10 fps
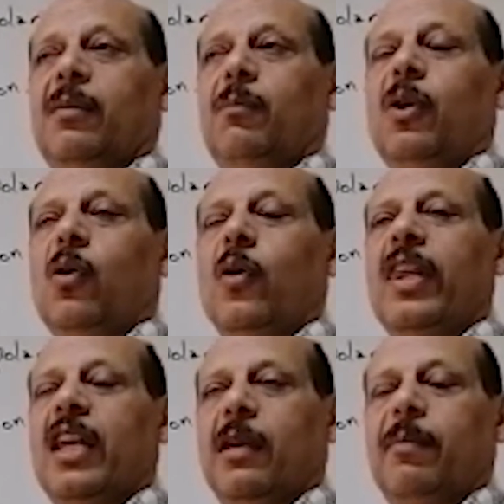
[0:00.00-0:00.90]
below
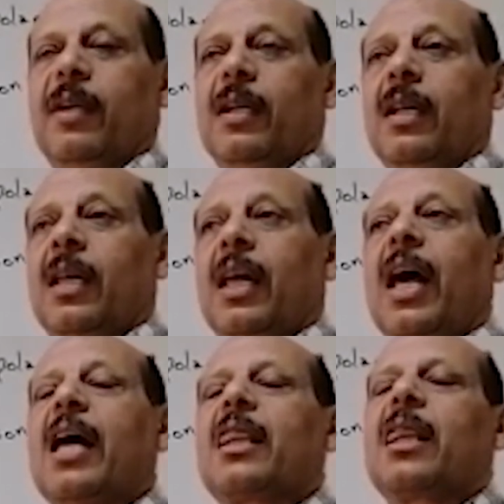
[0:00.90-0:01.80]
the nipple
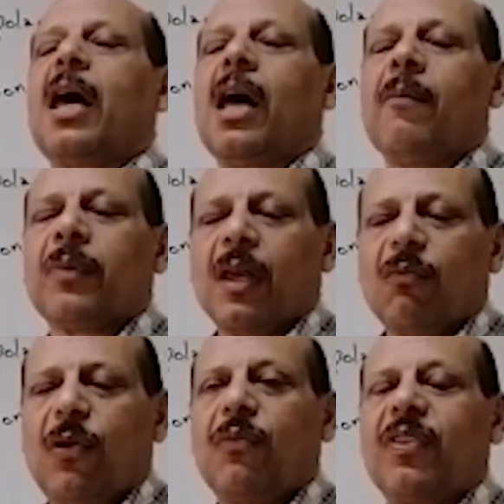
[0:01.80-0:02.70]
at the
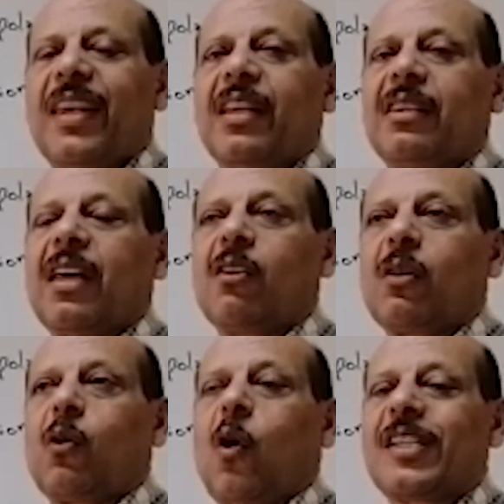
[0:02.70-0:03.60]
5th
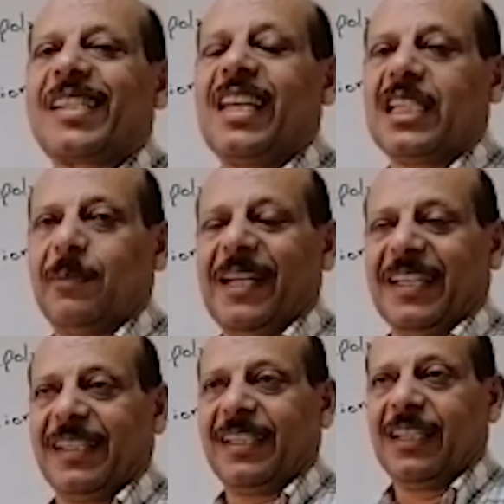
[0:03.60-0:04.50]
intercostal
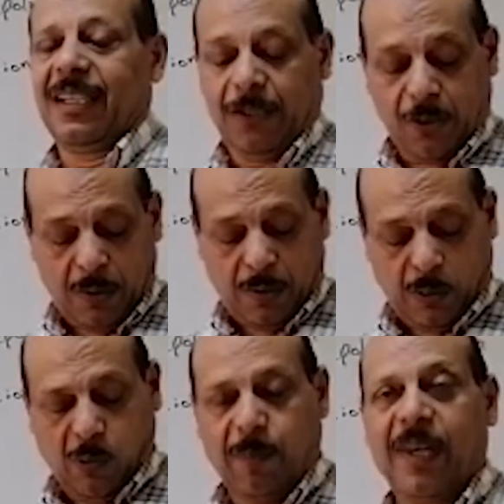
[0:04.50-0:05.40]
space. So it
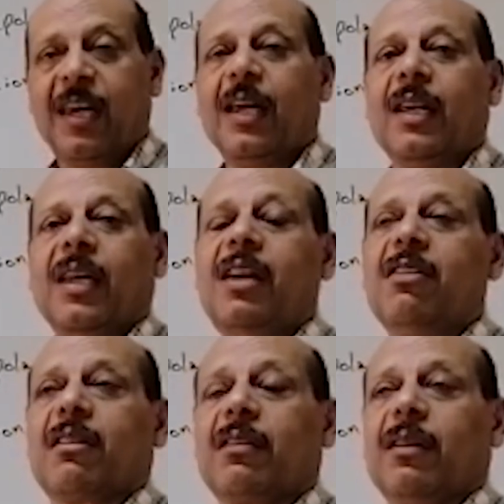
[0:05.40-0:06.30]
will be
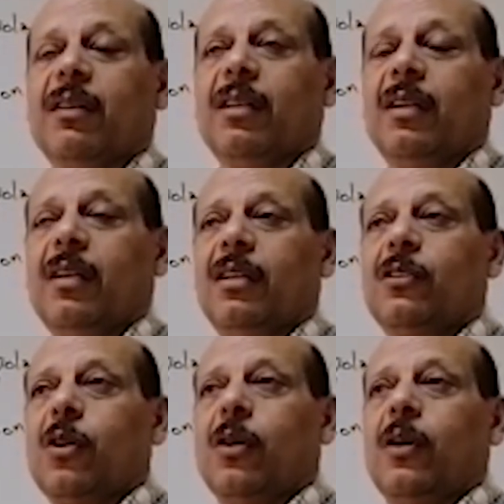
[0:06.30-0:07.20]
here.
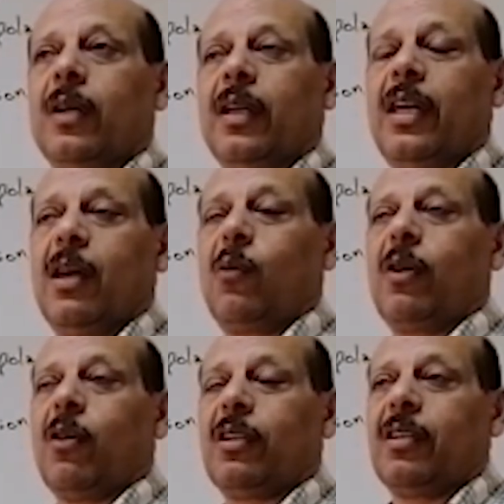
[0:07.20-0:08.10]
So here we
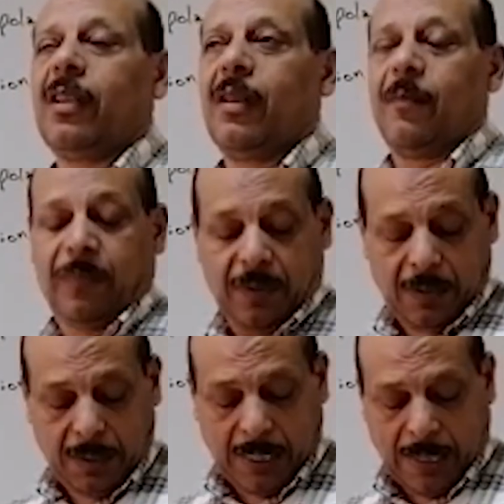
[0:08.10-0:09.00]
got
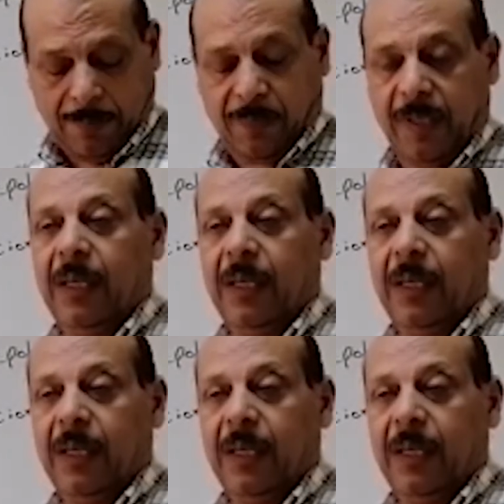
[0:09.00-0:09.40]
the